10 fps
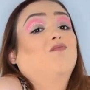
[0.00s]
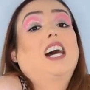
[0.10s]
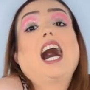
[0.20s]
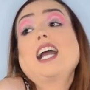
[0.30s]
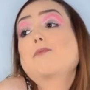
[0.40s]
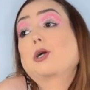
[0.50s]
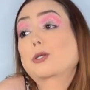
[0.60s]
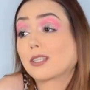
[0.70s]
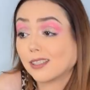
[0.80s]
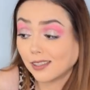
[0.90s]
I
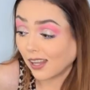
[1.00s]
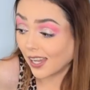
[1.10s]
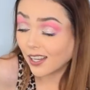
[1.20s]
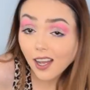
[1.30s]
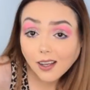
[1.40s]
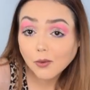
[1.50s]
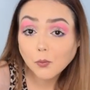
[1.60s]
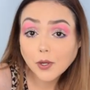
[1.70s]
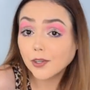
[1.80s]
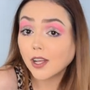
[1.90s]
personally like
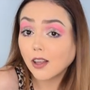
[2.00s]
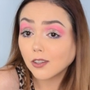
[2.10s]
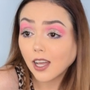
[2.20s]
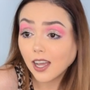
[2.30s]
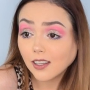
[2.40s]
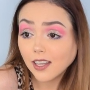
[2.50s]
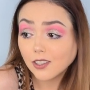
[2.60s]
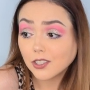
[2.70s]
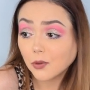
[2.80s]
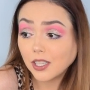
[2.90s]
weird colored
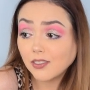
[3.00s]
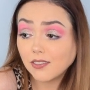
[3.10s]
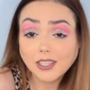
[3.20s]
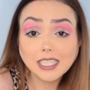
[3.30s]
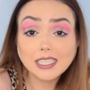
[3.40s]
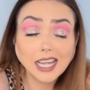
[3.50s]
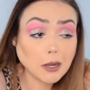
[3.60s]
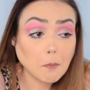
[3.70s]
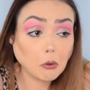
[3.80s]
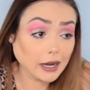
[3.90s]
highlighter, so even if it is
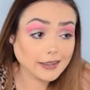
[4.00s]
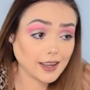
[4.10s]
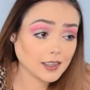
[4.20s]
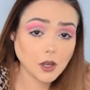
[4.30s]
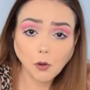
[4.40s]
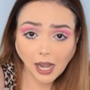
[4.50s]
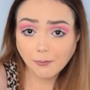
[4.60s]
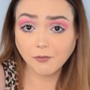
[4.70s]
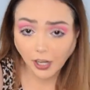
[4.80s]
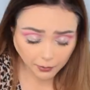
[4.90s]
like bright yellow,
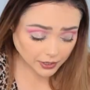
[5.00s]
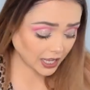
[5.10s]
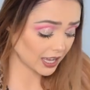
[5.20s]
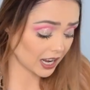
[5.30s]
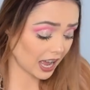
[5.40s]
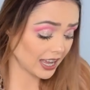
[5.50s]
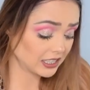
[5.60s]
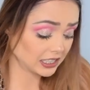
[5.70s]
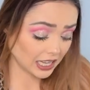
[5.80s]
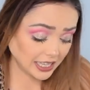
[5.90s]
I'm fine with that. I
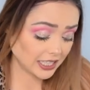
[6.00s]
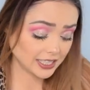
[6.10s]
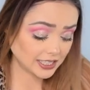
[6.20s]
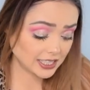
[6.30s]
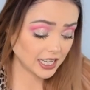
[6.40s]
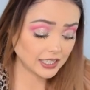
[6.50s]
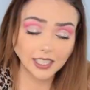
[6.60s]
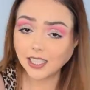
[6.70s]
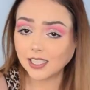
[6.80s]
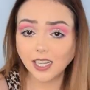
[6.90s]
like Estate.
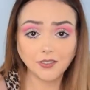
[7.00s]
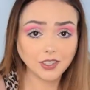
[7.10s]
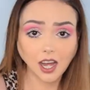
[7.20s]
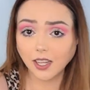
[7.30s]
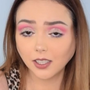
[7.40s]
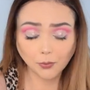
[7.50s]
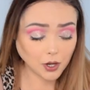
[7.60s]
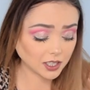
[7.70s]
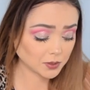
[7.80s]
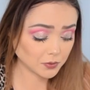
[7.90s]
Like I said, I've gotten their
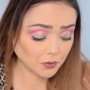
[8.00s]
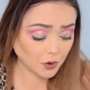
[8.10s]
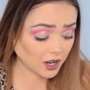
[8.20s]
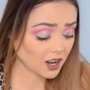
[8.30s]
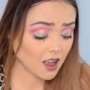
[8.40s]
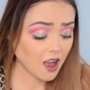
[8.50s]
products before.